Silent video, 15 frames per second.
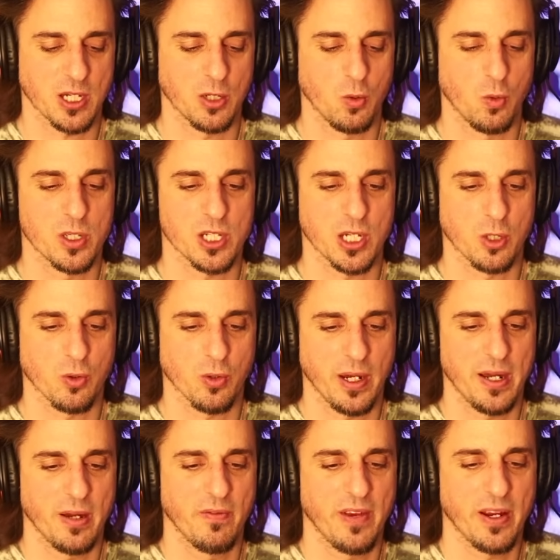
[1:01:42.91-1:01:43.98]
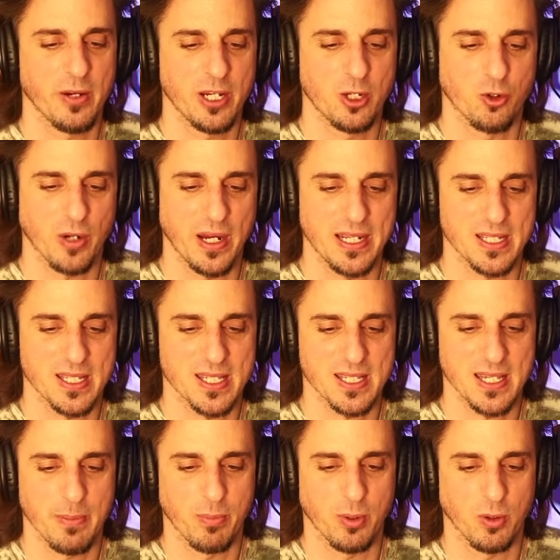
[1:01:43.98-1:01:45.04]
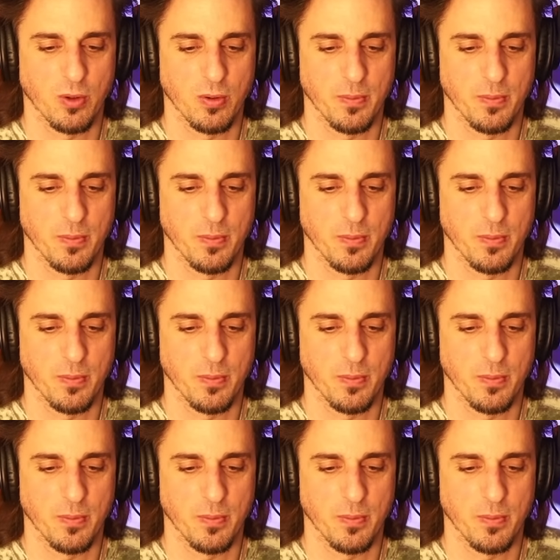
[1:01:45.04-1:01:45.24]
was a very great symbol